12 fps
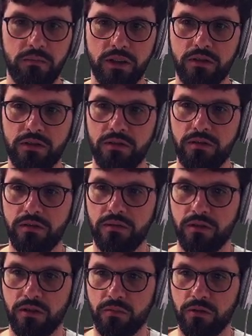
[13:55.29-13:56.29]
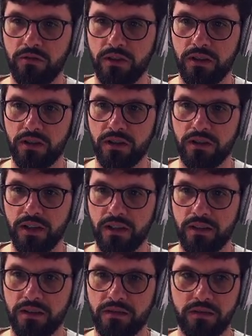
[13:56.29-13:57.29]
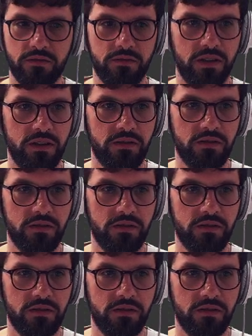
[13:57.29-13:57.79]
Because you can move it just like this, right?